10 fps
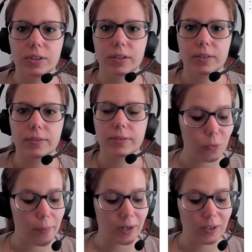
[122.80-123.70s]
of
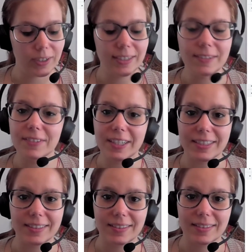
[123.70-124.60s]
webinar
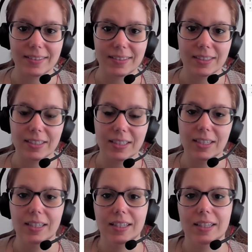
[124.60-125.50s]
invites,
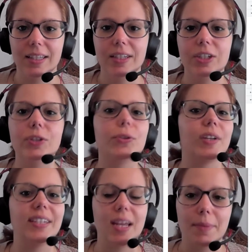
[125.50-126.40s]
you
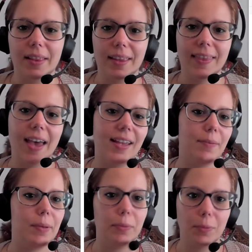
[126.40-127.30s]
can name it like that
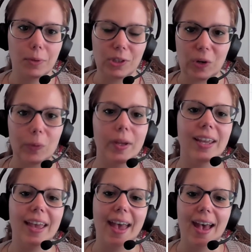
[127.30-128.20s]
and people will know.
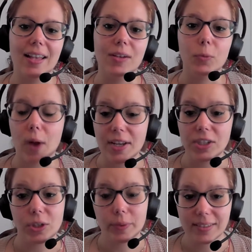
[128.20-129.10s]
And when
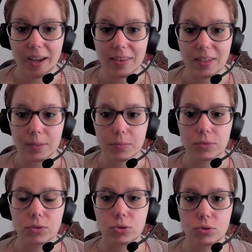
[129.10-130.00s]
you assign
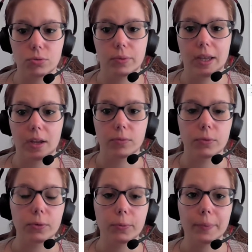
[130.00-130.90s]
them to a
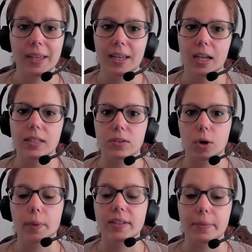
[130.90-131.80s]
room, it's
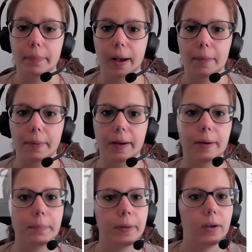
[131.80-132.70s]
going to pop up.